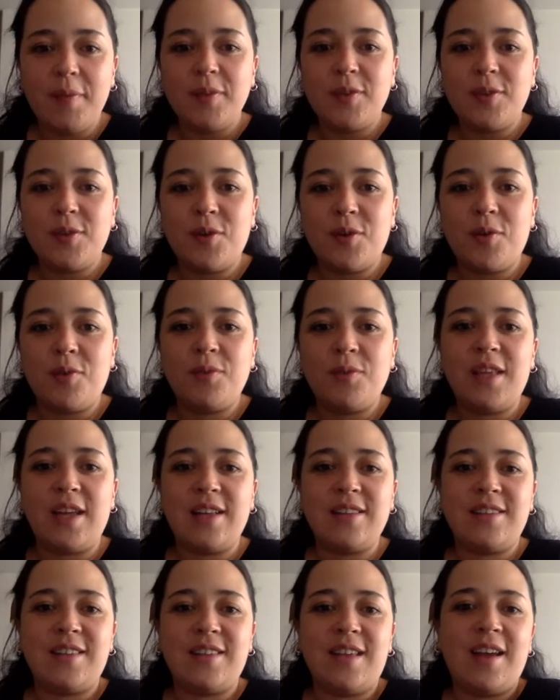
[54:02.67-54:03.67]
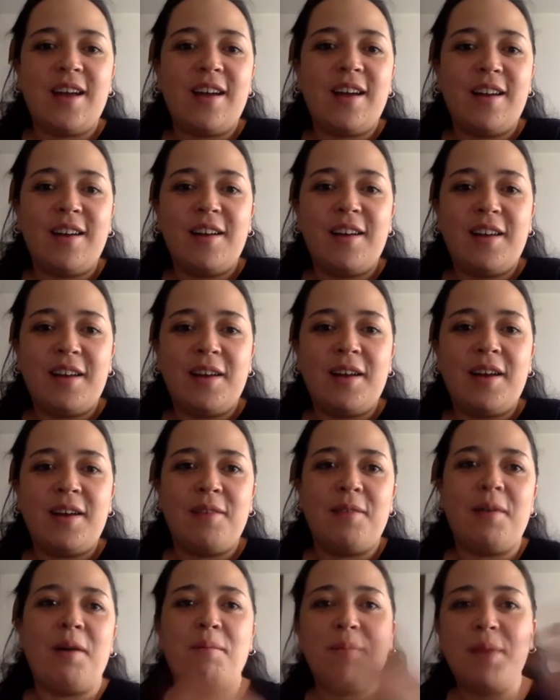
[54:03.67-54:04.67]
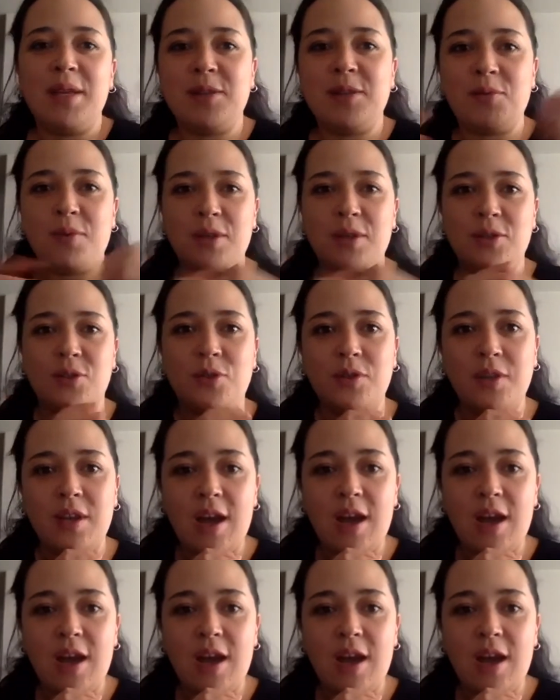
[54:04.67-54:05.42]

So that's a big question.